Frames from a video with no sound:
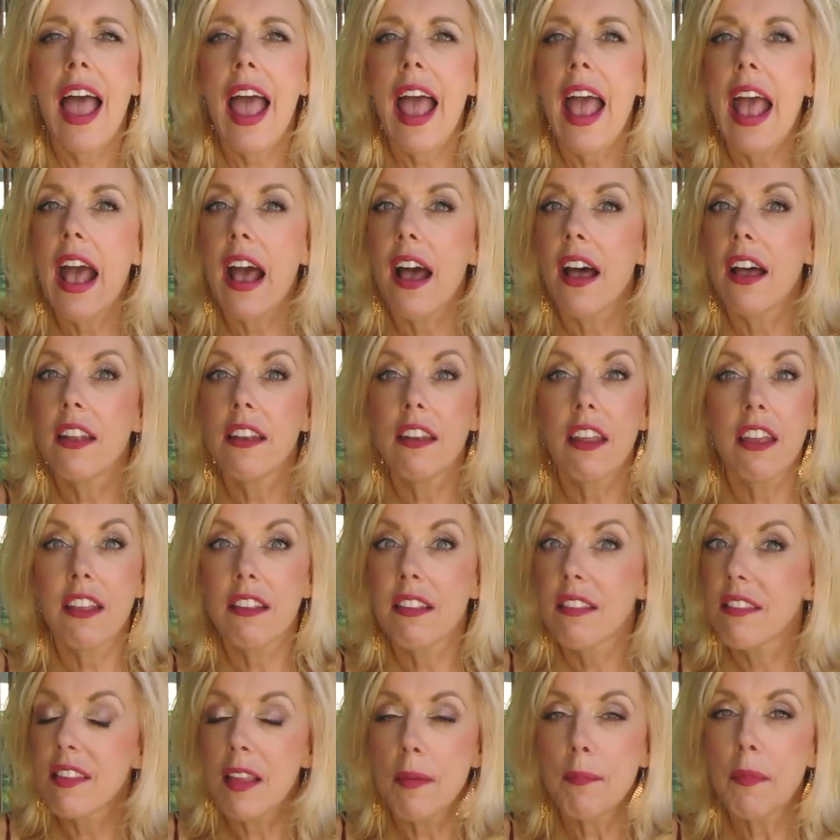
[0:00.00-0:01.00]
and
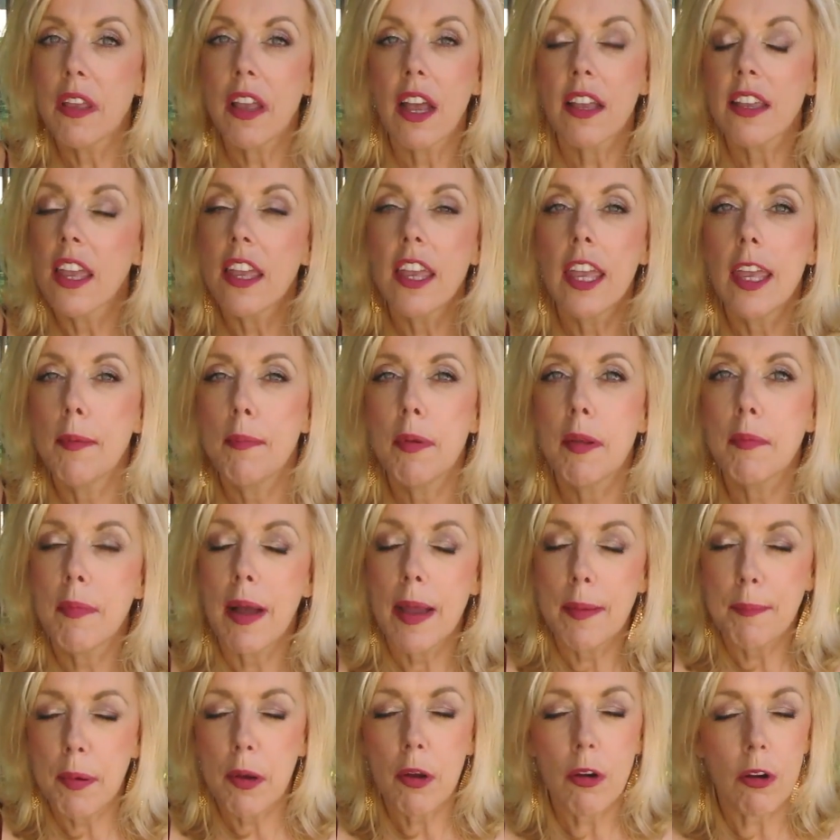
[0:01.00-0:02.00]
it's something I can keep in
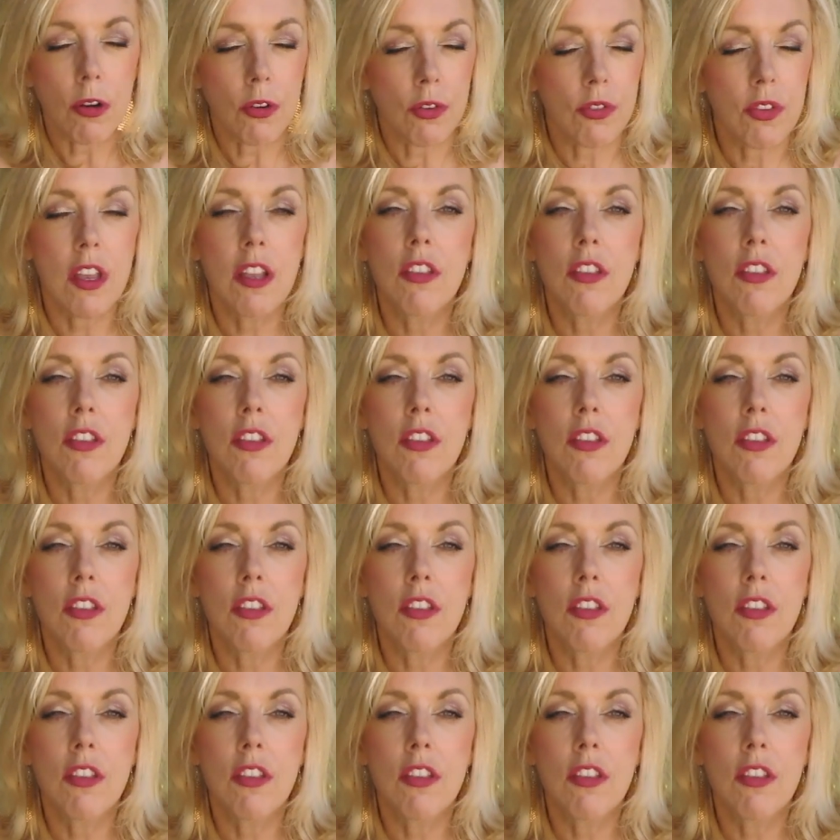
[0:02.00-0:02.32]
my purse.